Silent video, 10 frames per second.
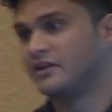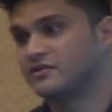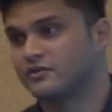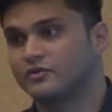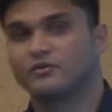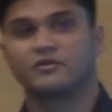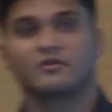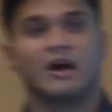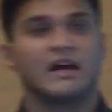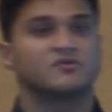So
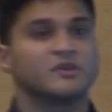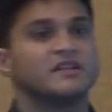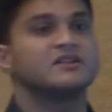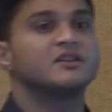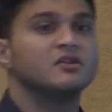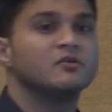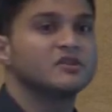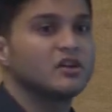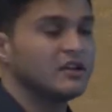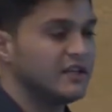as we continue
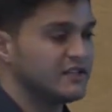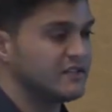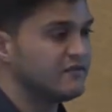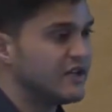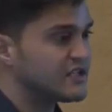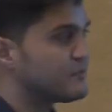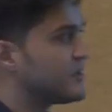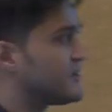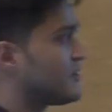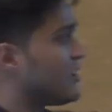with our Linux
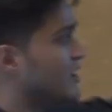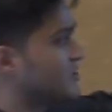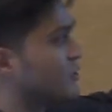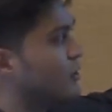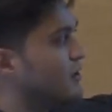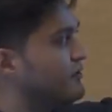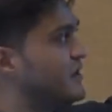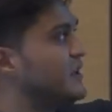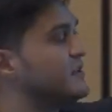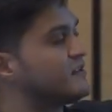investments across all of
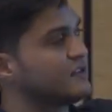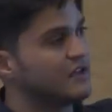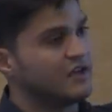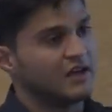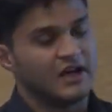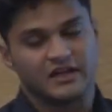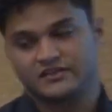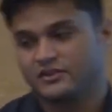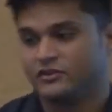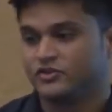these
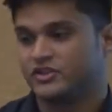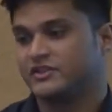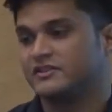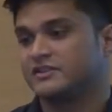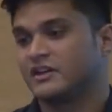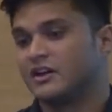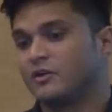solutions,